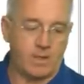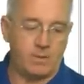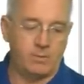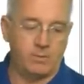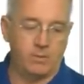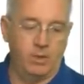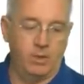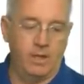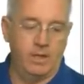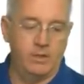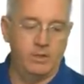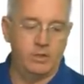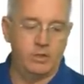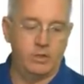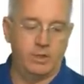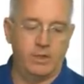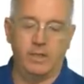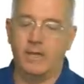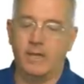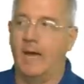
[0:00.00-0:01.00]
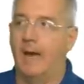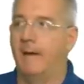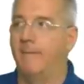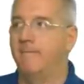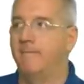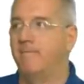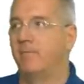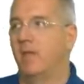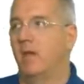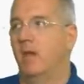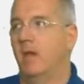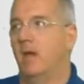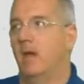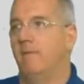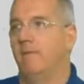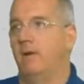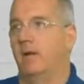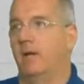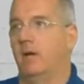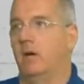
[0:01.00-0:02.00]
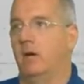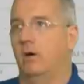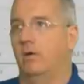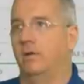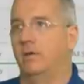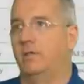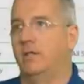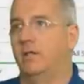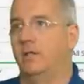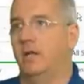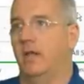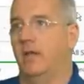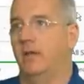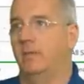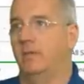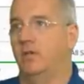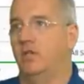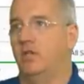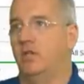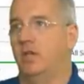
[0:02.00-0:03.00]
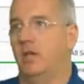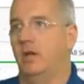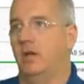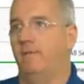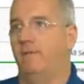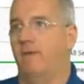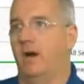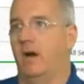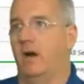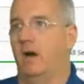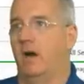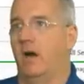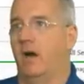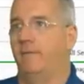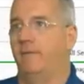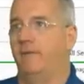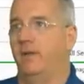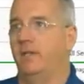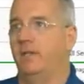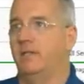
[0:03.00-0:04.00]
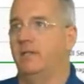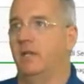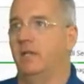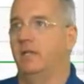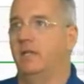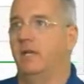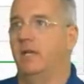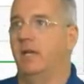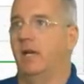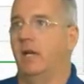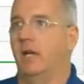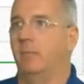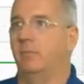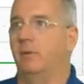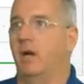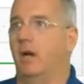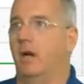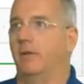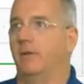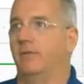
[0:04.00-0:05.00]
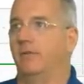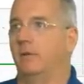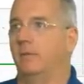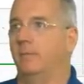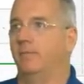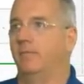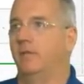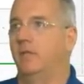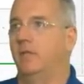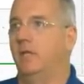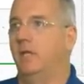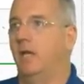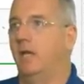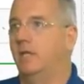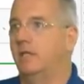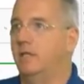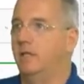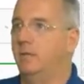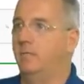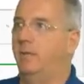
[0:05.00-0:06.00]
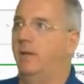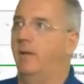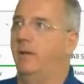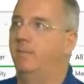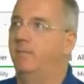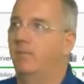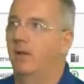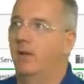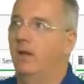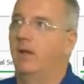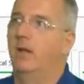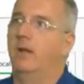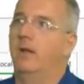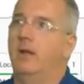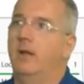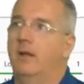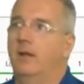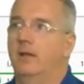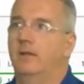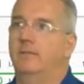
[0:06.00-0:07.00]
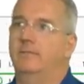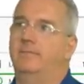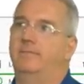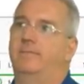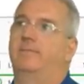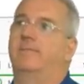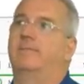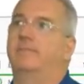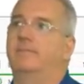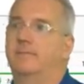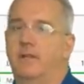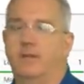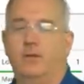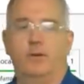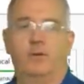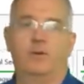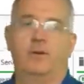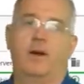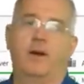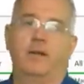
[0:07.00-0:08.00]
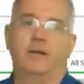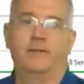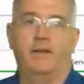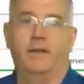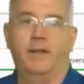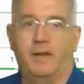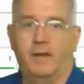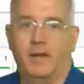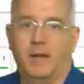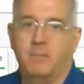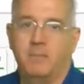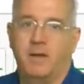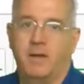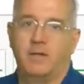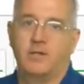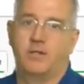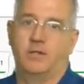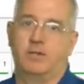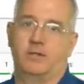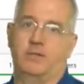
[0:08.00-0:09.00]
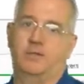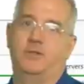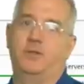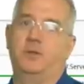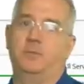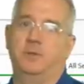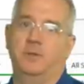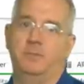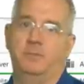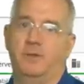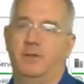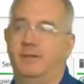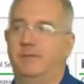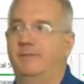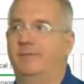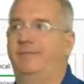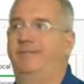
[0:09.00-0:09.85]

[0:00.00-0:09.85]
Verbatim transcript: I'll go ahead and show you that. If I go over to the other machine and fire off its the hiccup console, D H C P, don't call it the hiccup, makes you look stupid, but